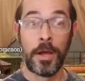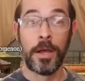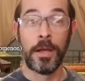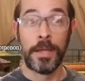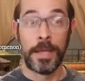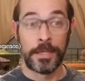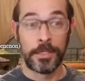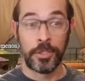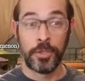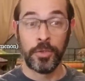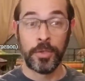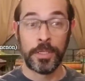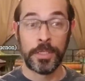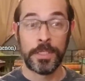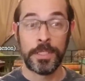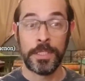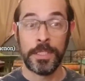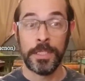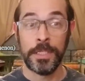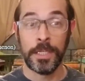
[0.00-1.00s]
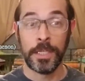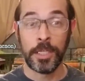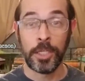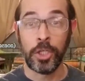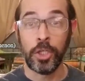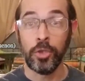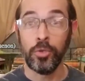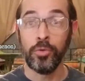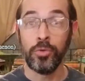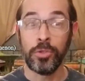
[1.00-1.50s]
as you can see, a
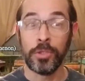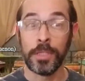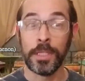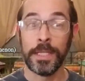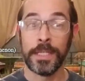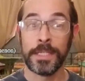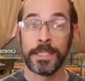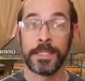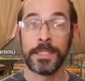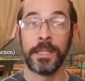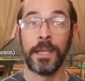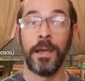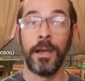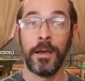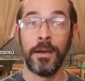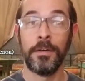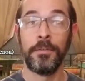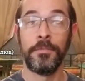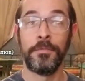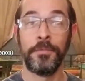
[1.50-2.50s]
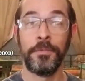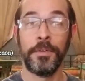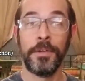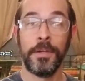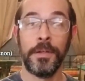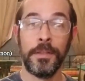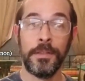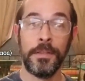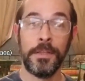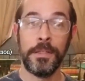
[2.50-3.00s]
huge list of
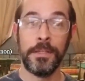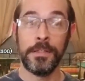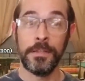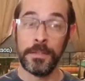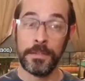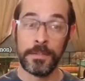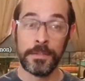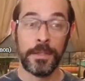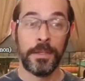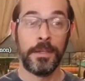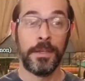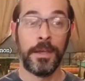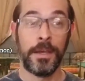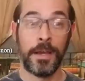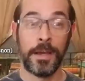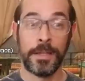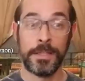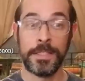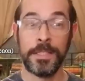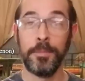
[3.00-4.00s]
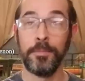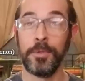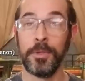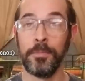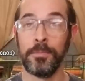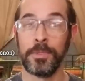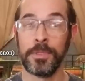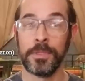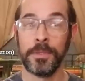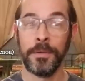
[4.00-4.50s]
these
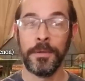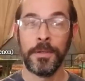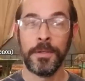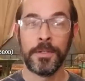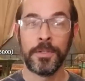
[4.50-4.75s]
symptoms.